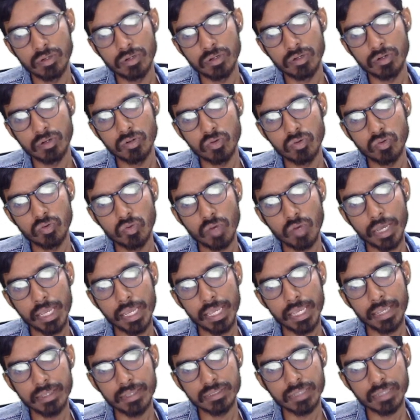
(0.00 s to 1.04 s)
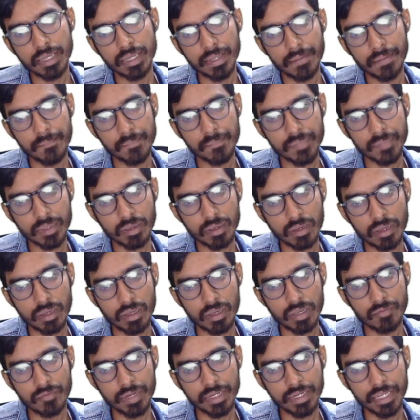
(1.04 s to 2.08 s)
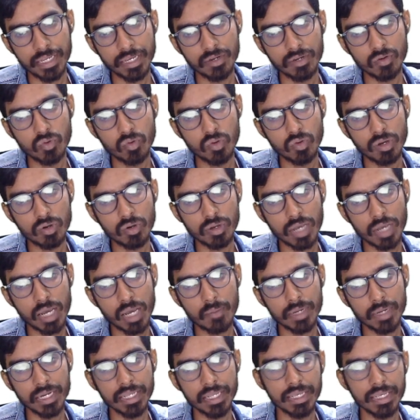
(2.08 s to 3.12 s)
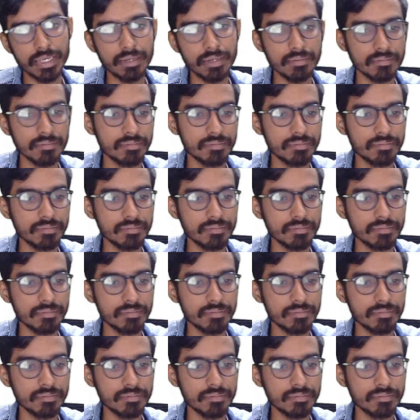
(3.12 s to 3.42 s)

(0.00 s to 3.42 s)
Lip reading: 2y, sorry, I take 2 out common here,